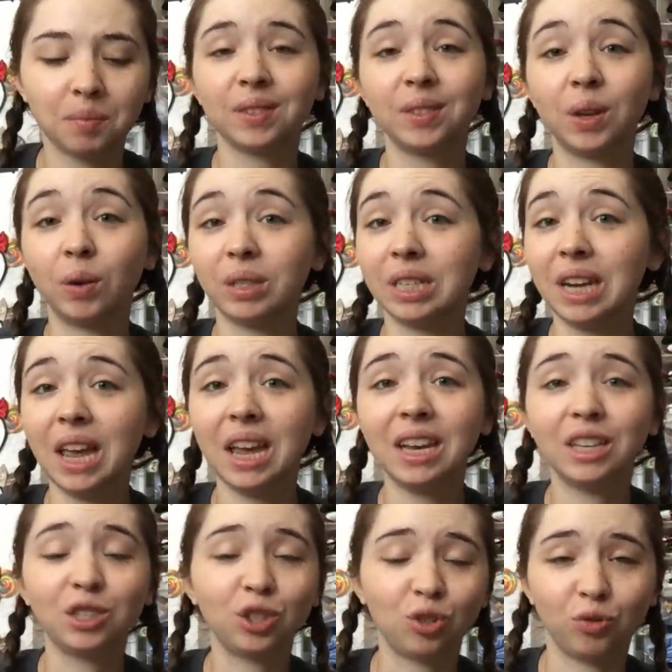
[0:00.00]
So today
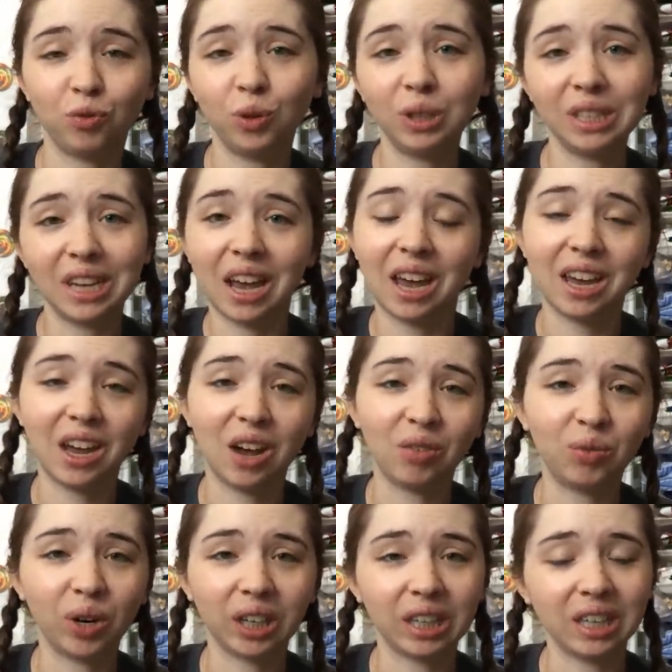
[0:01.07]
is just a full day
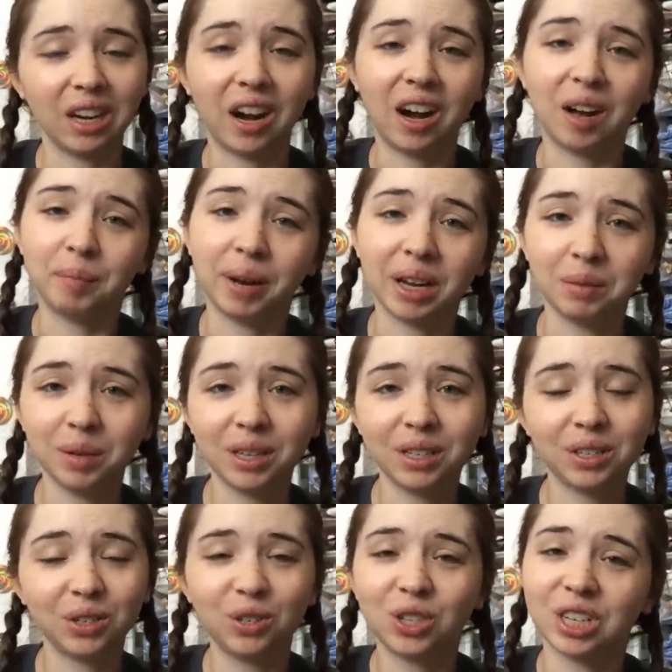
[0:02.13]
of working on my
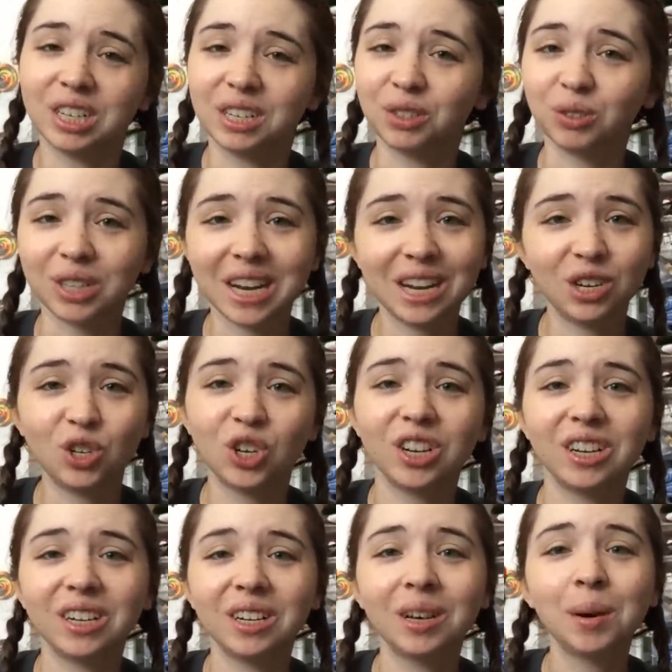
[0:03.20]
research and
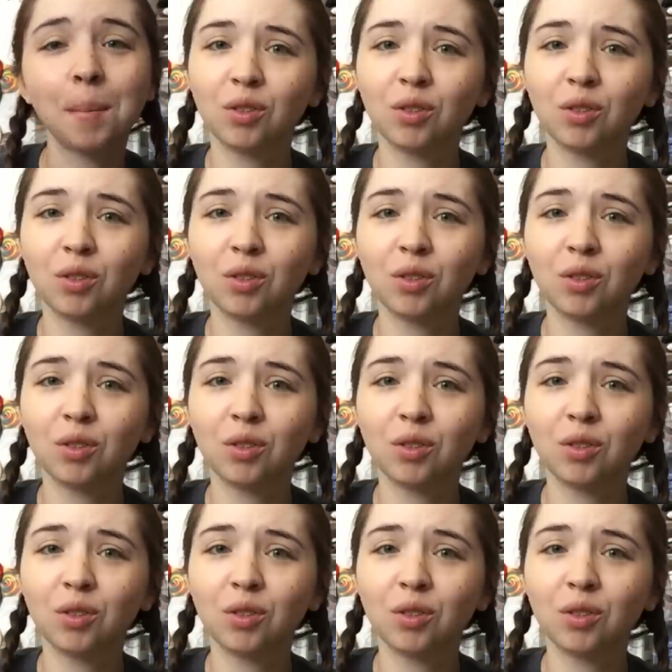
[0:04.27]
dissertation.